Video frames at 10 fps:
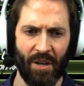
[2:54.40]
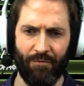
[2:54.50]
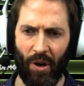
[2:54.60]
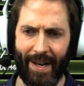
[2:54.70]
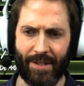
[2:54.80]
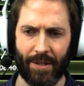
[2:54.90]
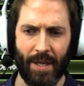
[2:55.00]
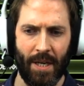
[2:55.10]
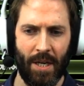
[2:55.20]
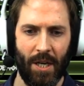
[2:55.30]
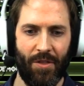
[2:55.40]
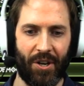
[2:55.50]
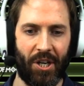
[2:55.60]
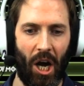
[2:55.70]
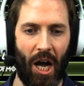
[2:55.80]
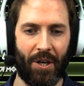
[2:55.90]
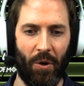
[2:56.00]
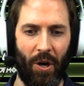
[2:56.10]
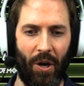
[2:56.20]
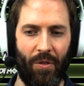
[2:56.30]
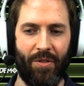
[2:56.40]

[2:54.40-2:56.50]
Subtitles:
Right. The Gargoyle.